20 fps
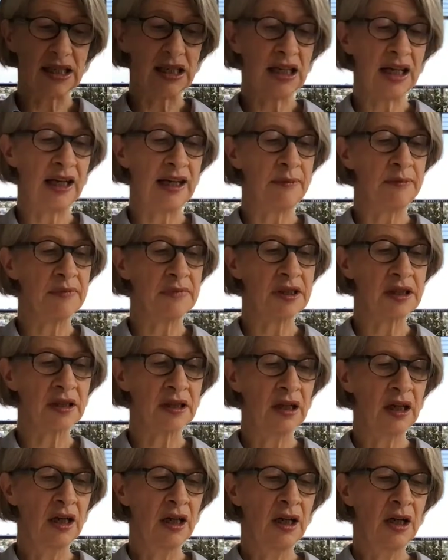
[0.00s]
times
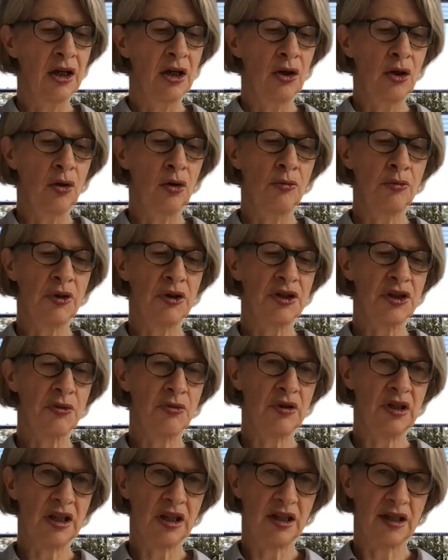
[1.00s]
almost
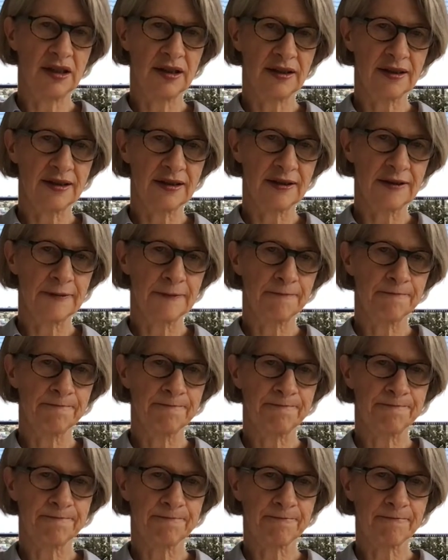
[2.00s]
ridiculous,
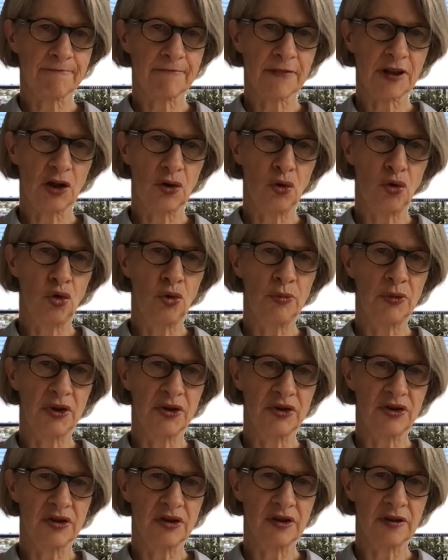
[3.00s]

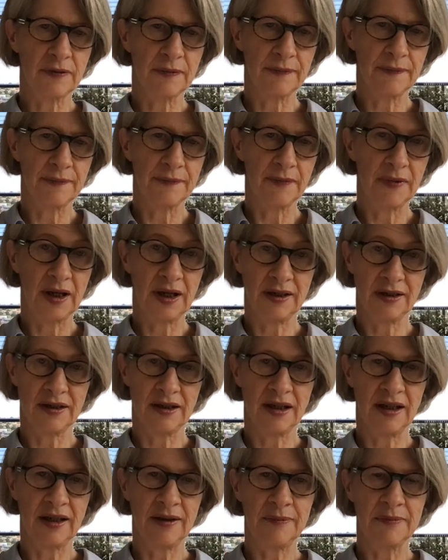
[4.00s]
almost at
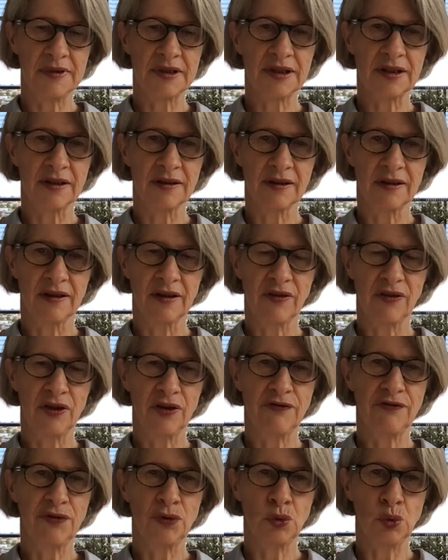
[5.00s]
times the
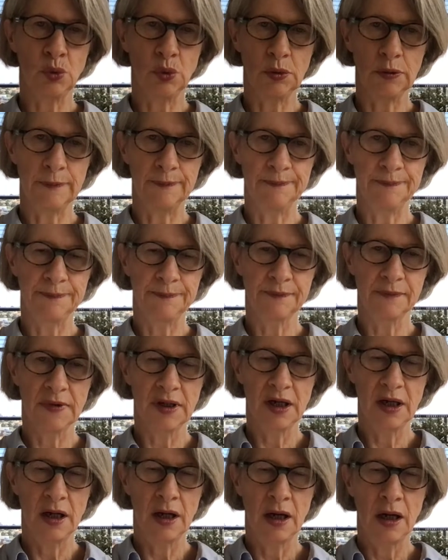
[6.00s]
fool.
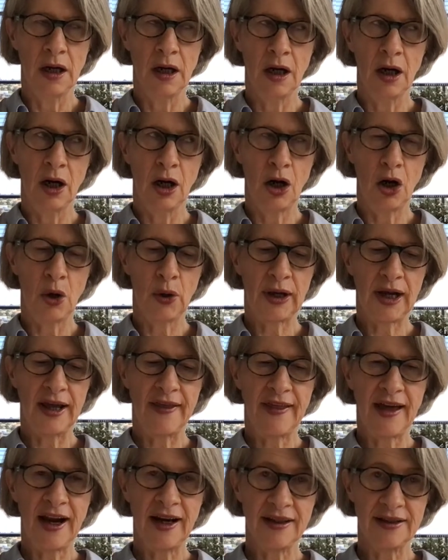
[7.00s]
Okay,
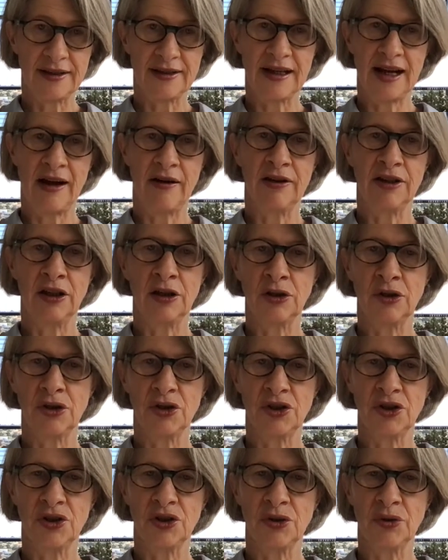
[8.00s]
that is now an
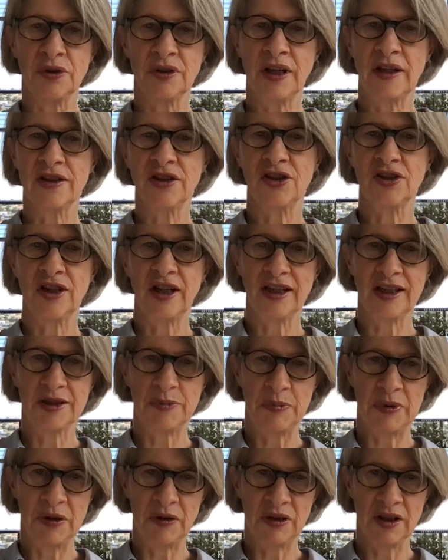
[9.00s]
allusion to another
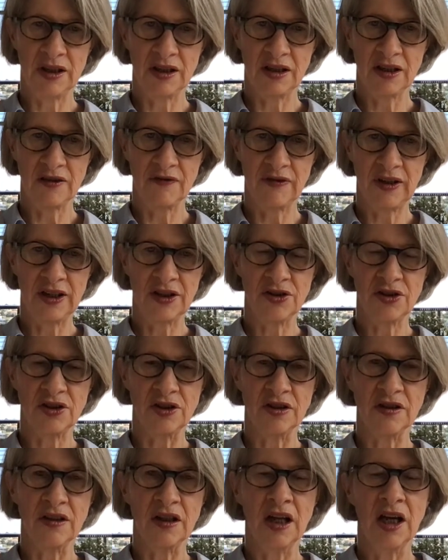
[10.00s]
Shakespearean
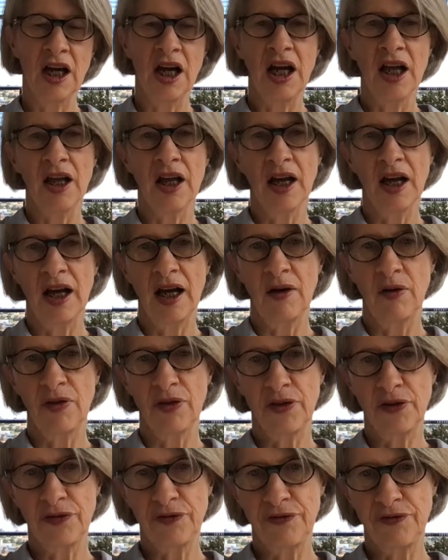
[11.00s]
convention.
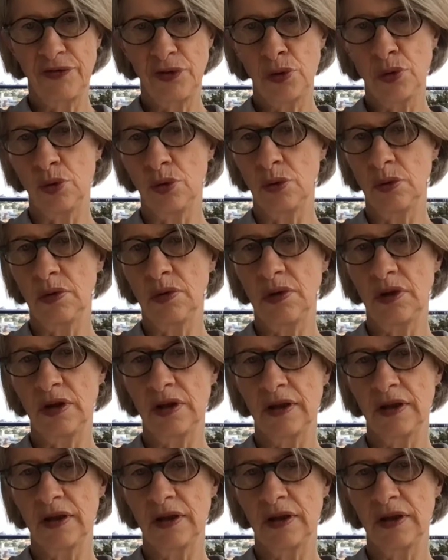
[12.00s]
The fool